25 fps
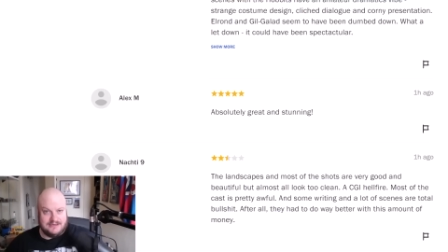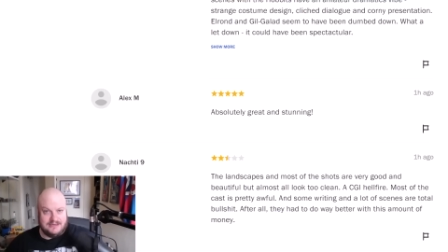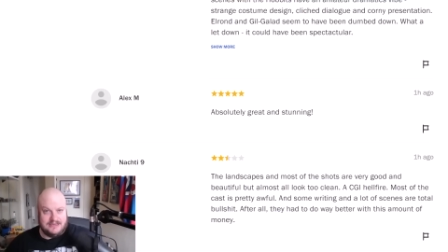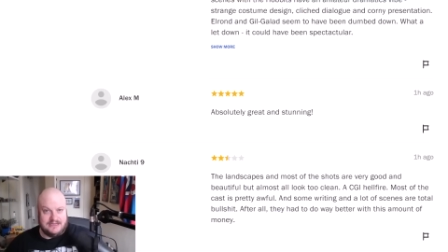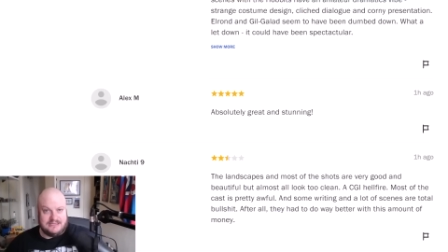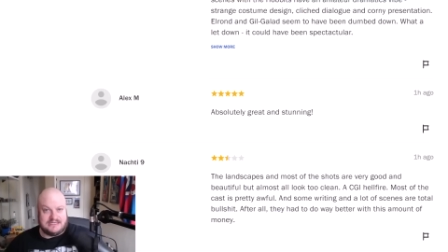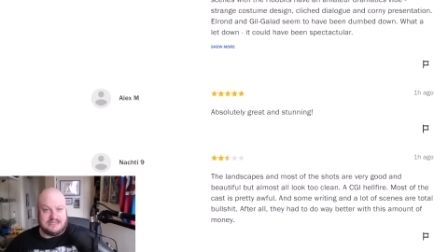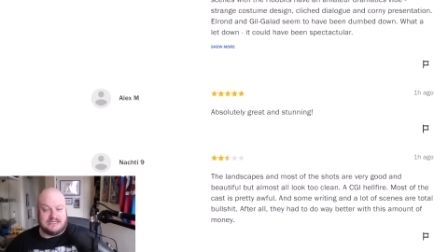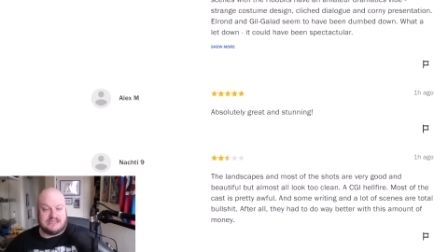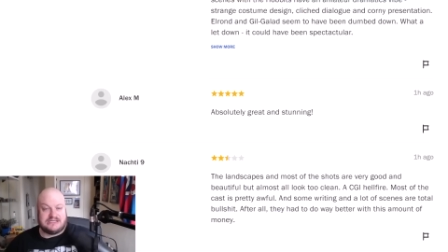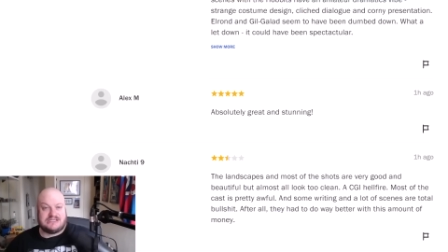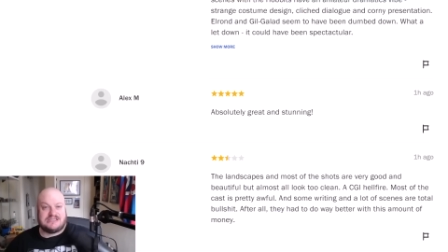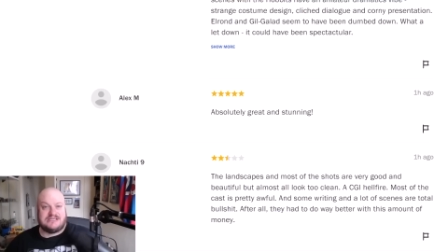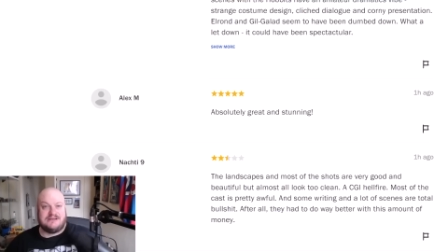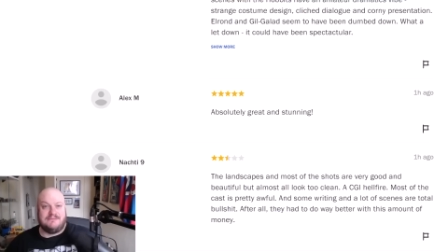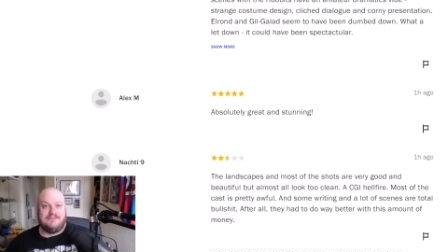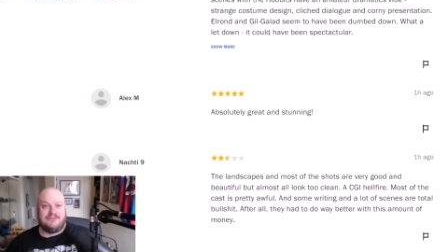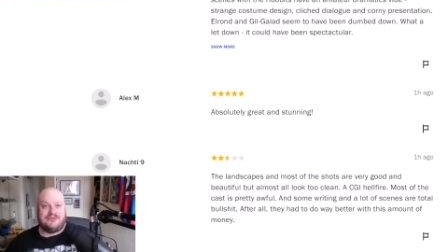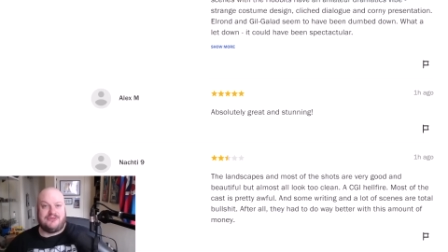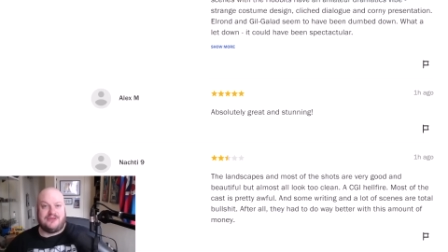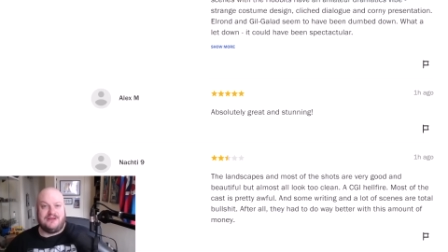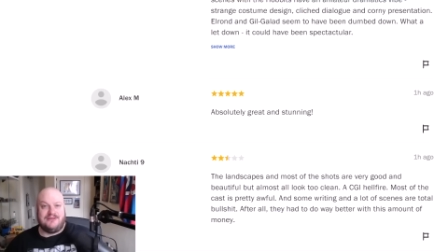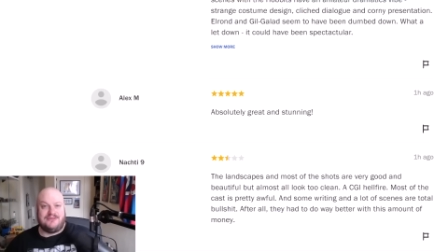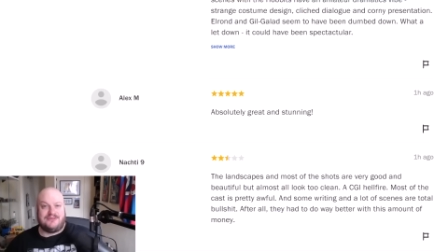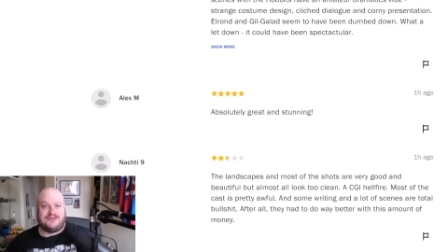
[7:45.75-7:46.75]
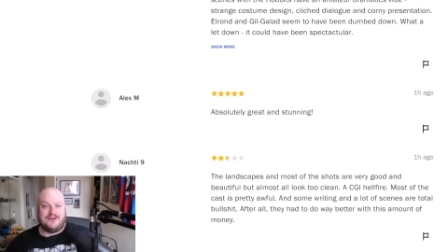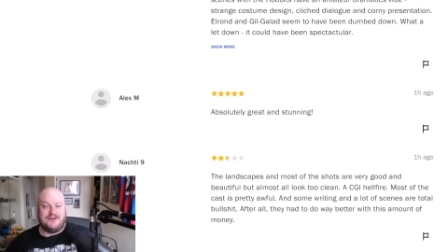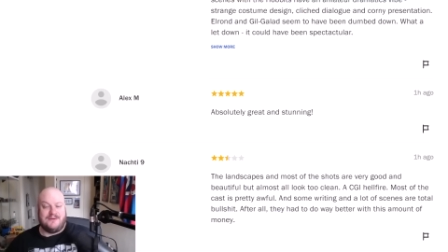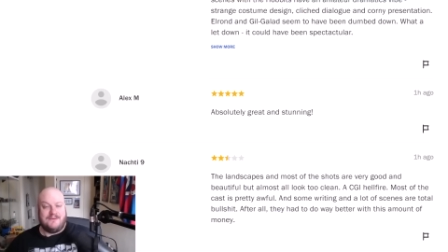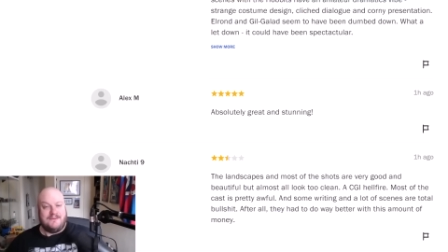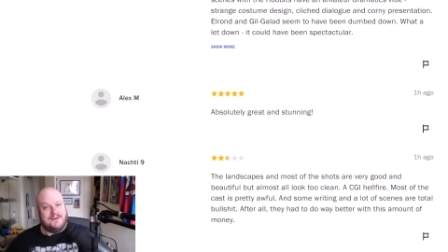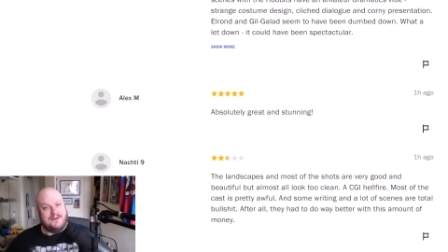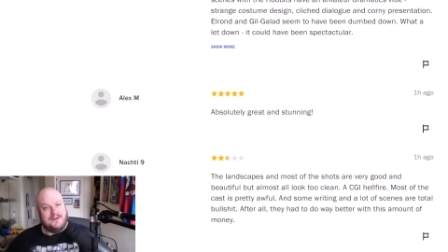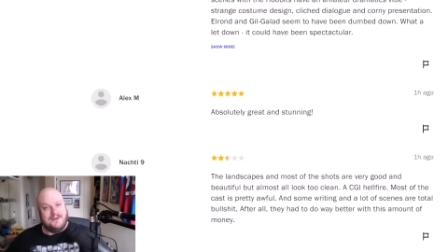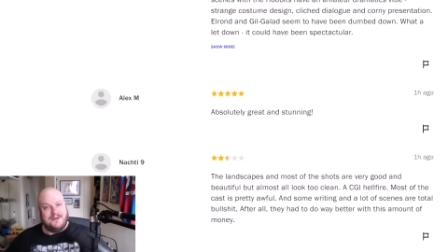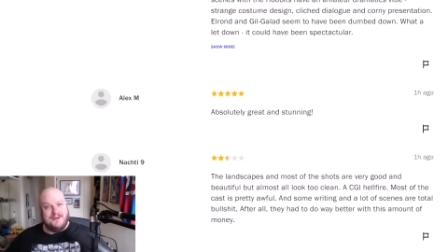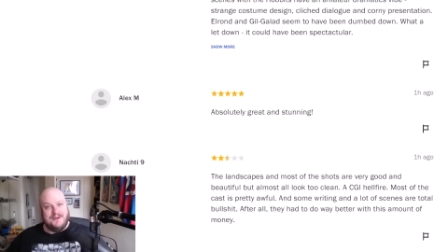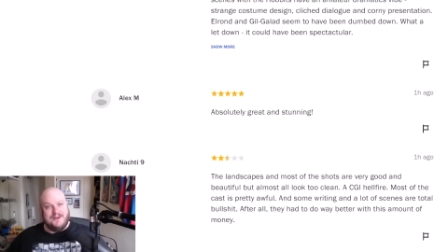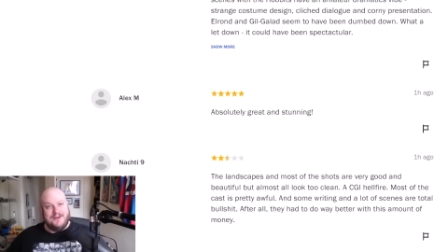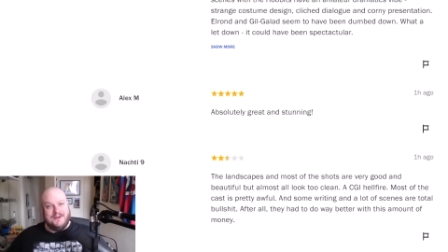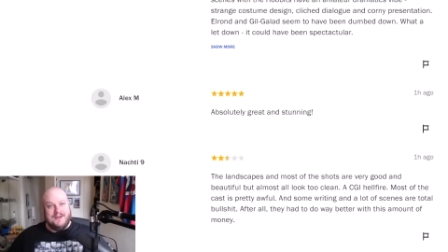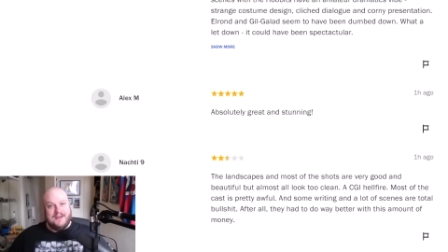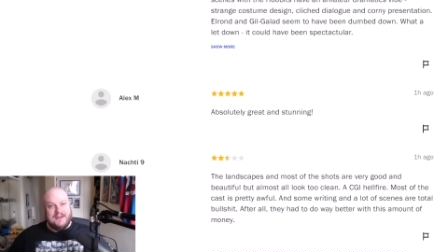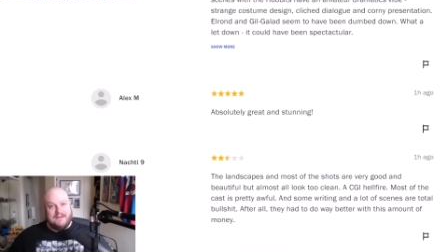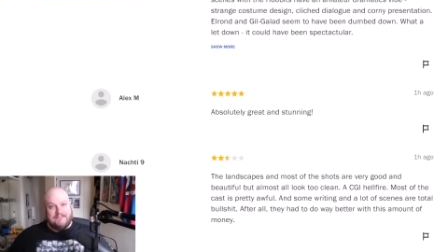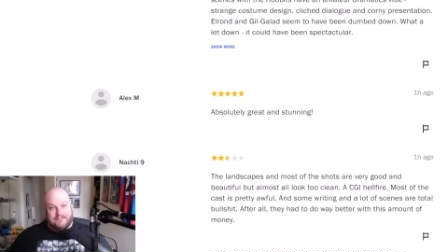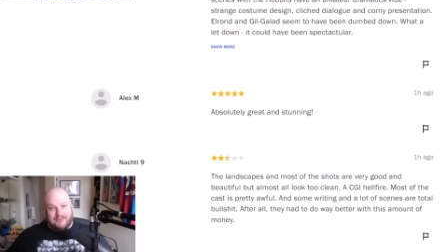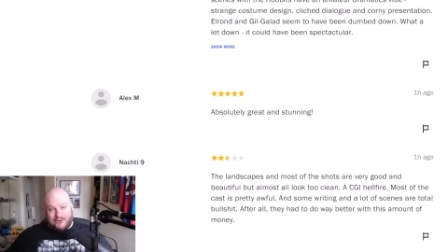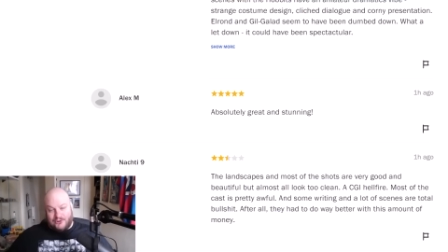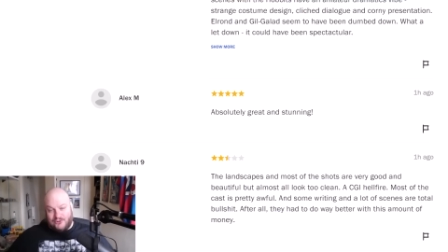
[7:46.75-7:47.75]
Is it something that
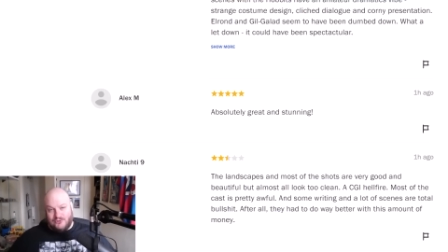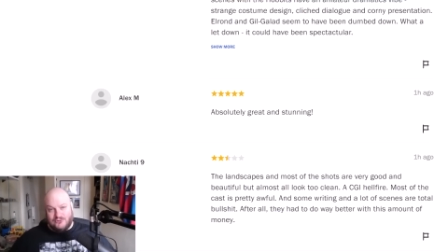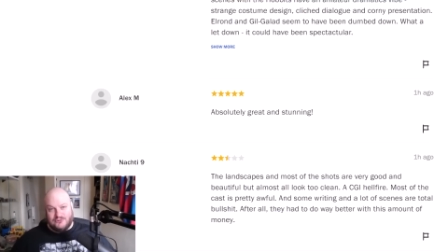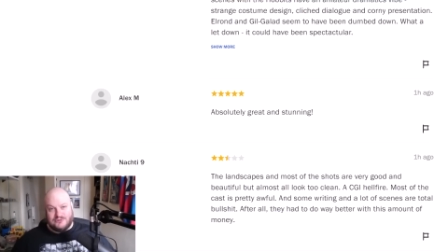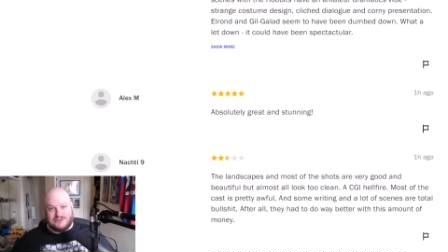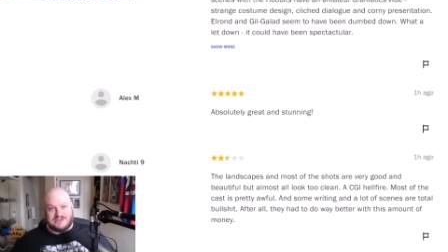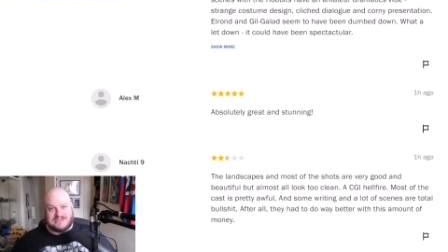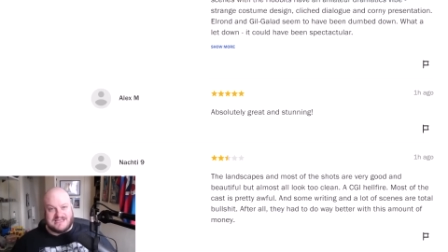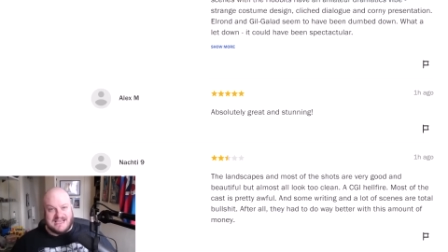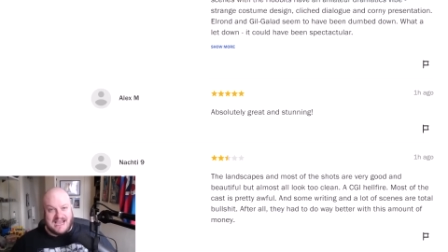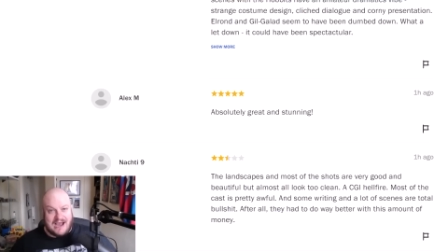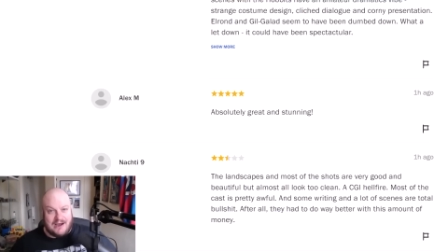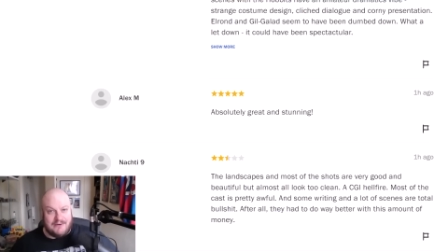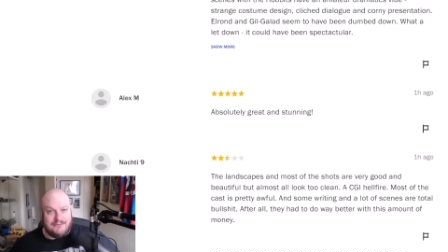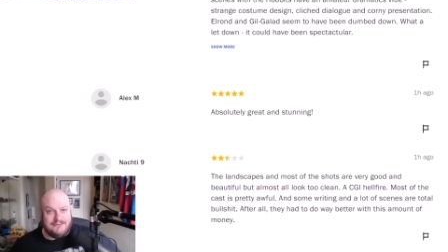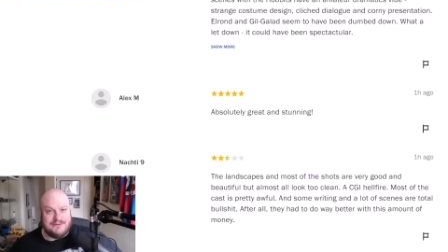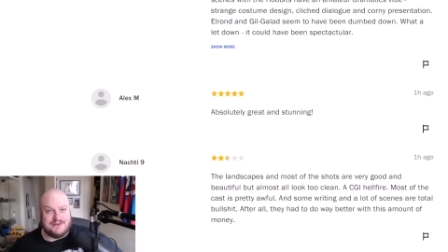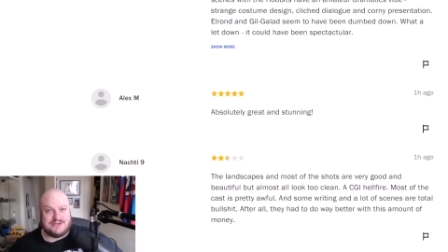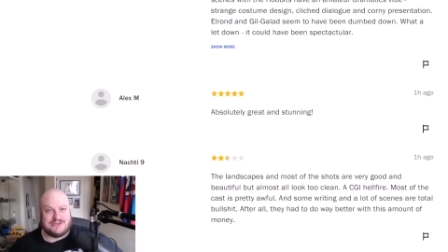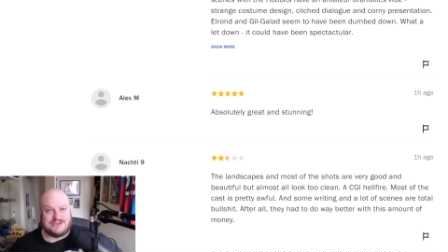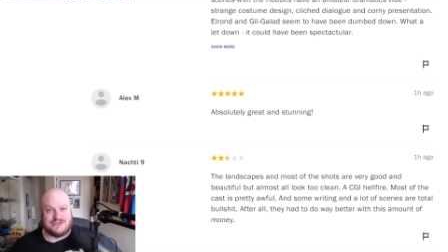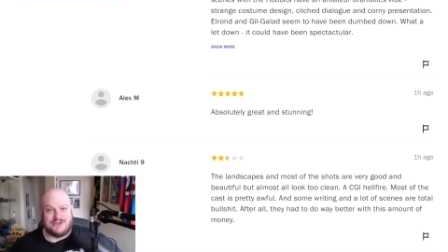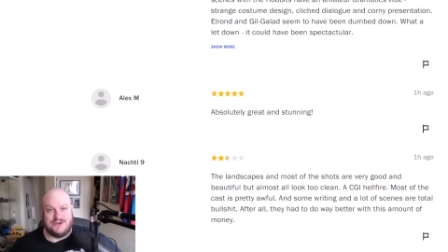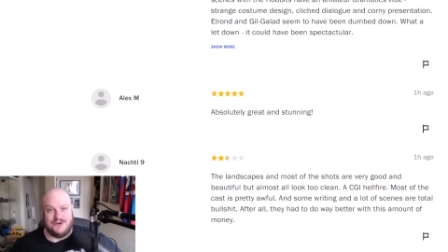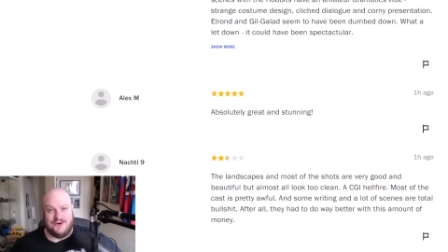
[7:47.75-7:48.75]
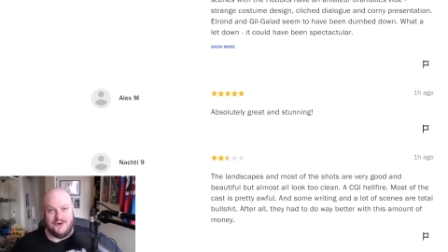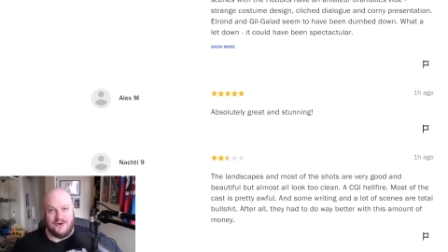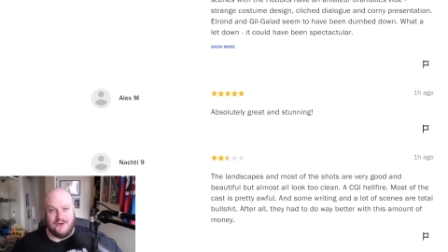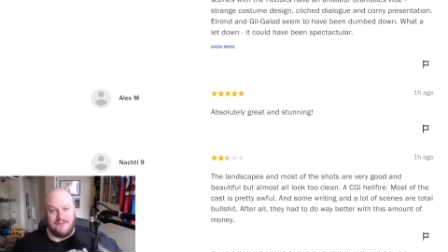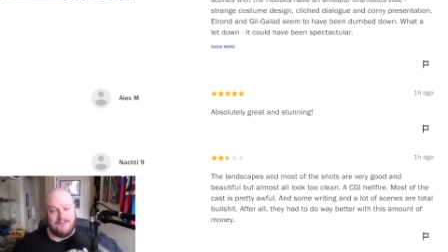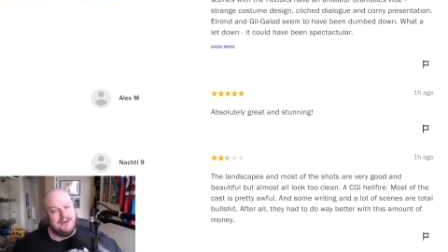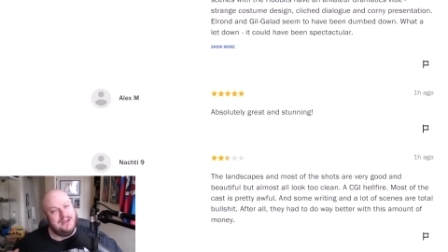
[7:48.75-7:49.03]
pulls down the score,